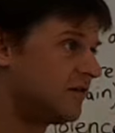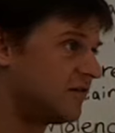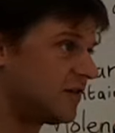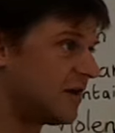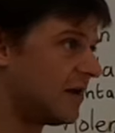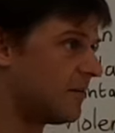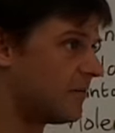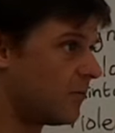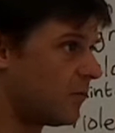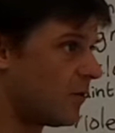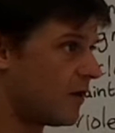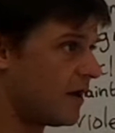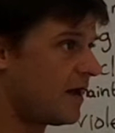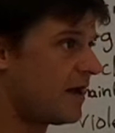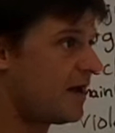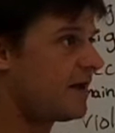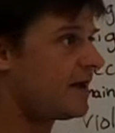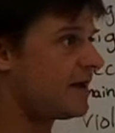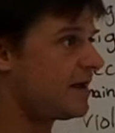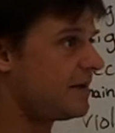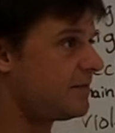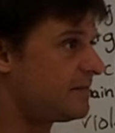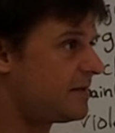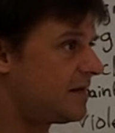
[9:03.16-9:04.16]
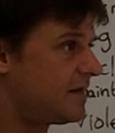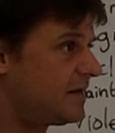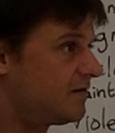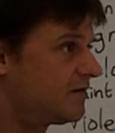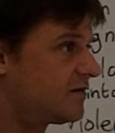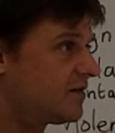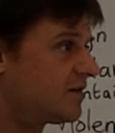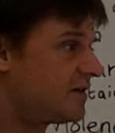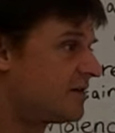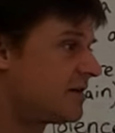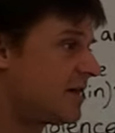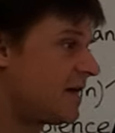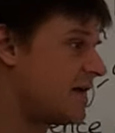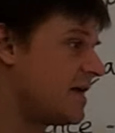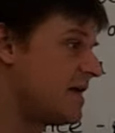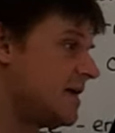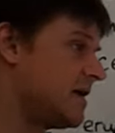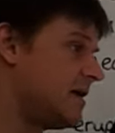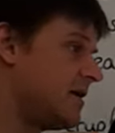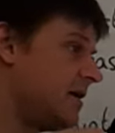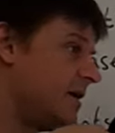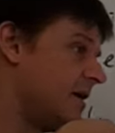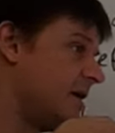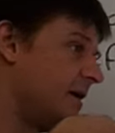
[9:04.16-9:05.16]
somewhere, it means that
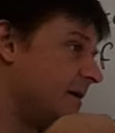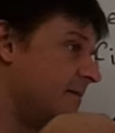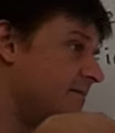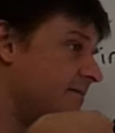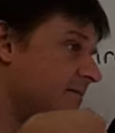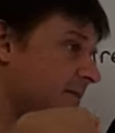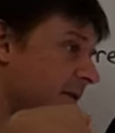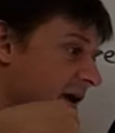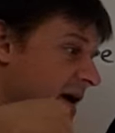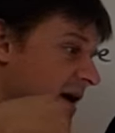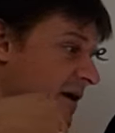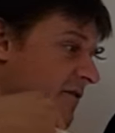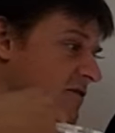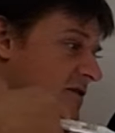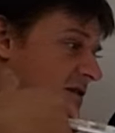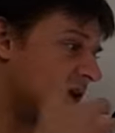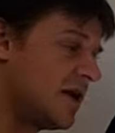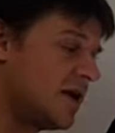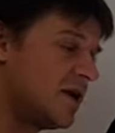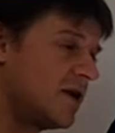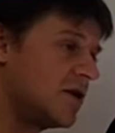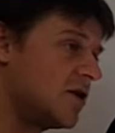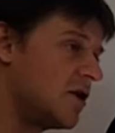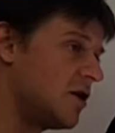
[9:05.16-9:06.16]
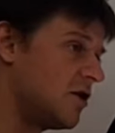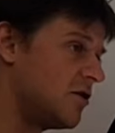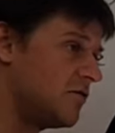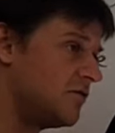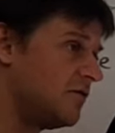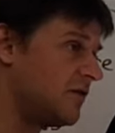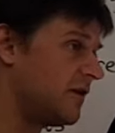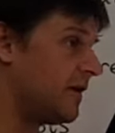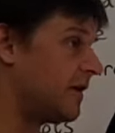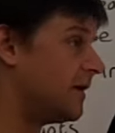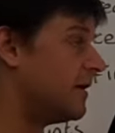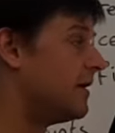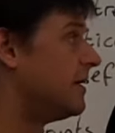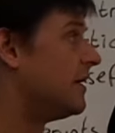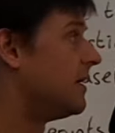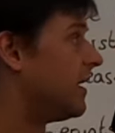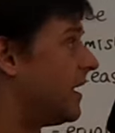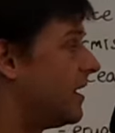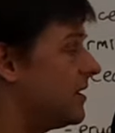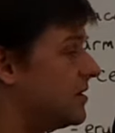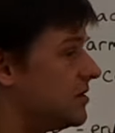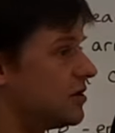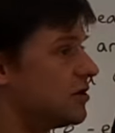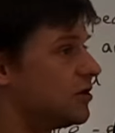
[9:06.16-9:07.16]
they um, have taken over
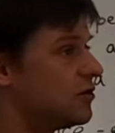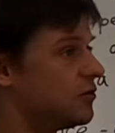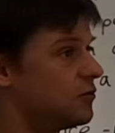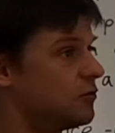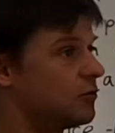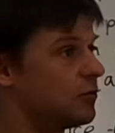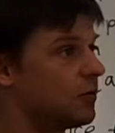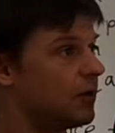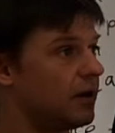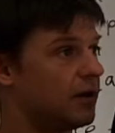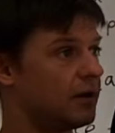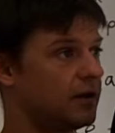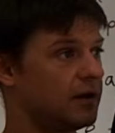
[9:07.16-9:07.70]
a new